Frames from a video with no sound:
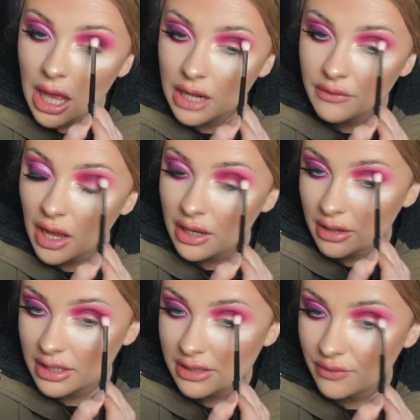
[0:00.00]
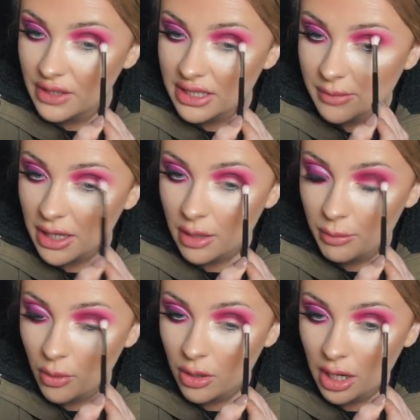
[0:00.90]
And I've had this face
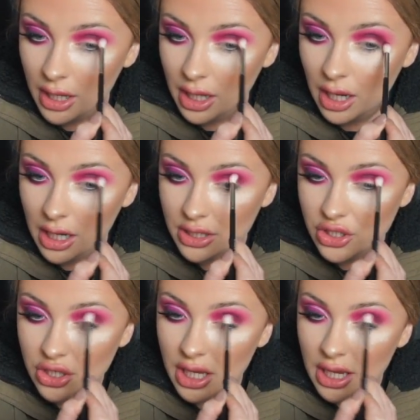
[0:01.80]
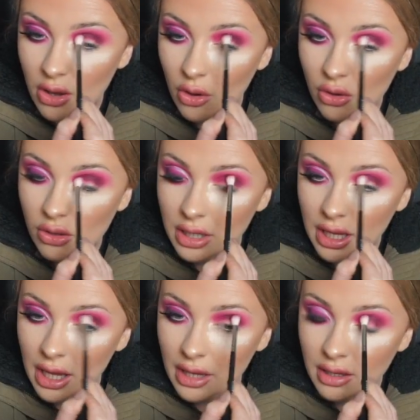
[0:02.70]
makeup on like literally all
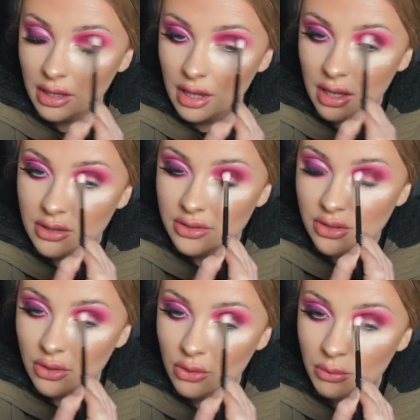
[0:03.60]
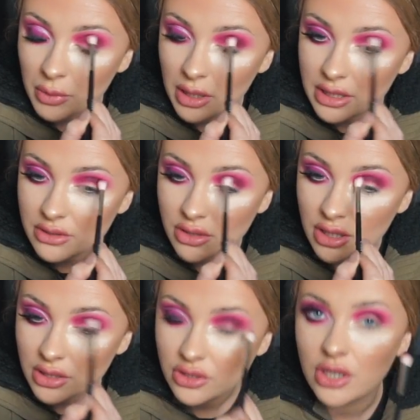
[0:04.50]
day, so please do
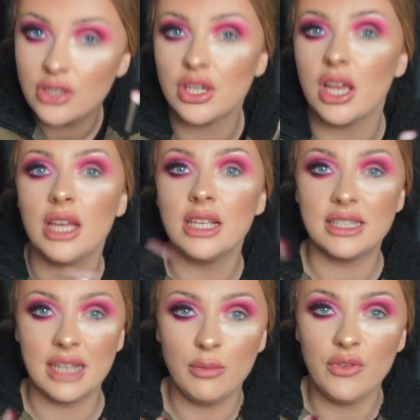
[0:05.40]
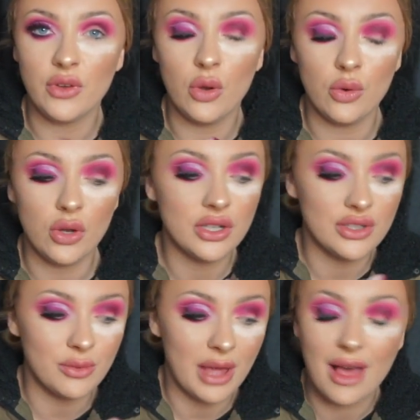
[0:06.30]
not judge. Sitting with a coat on
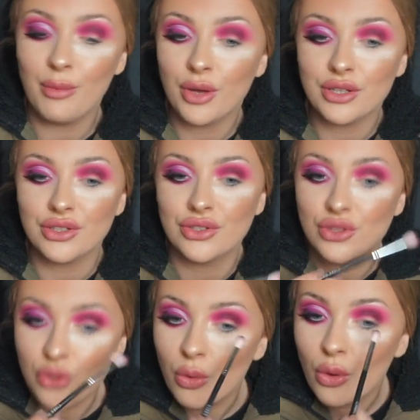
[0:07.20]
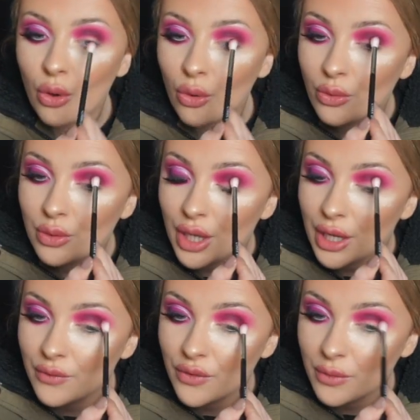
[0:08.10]
as well because it's so cold,
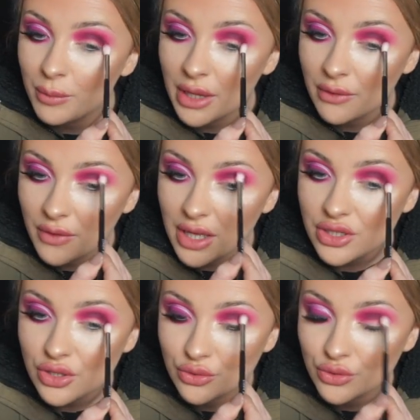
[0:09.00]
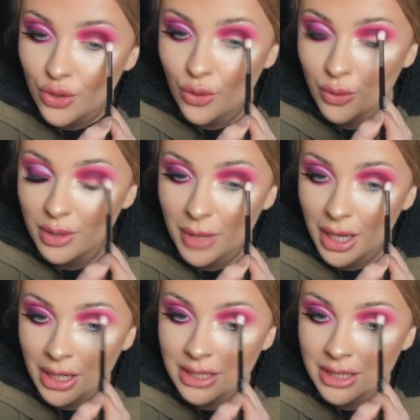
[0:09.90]
and if you're from Belfast you'll know what I mean.